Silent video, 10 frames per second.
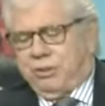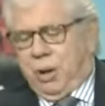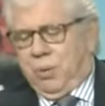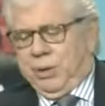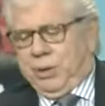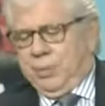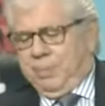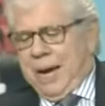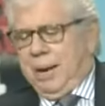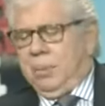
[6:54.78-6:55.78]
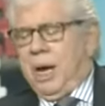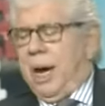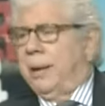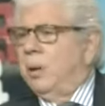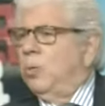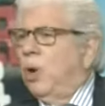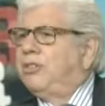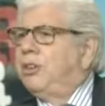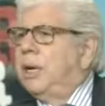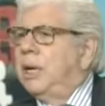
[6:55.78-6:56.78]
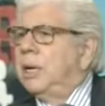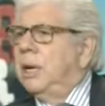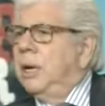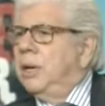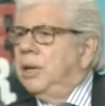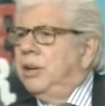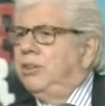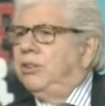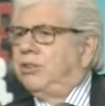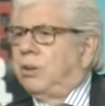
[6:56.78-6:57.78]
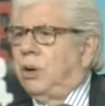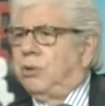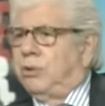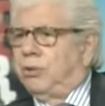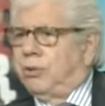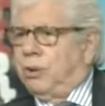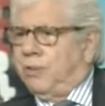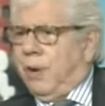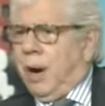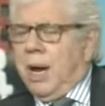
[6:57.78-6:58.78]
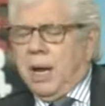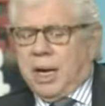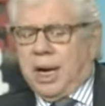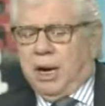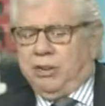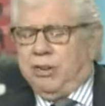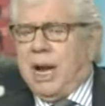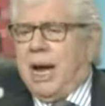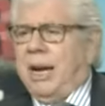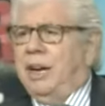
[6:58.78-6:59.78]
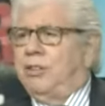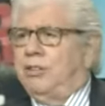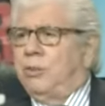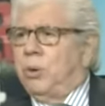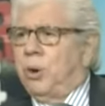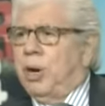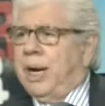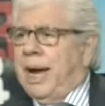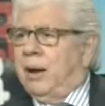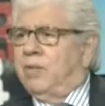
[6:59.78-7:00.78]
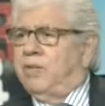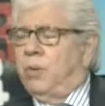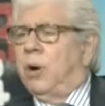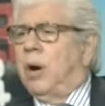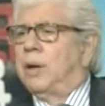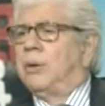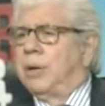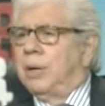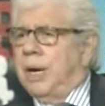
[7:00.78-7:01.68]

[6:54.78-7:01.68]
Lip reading: start with the bottom line, what's in these disclosures so far. There is not a story out of 400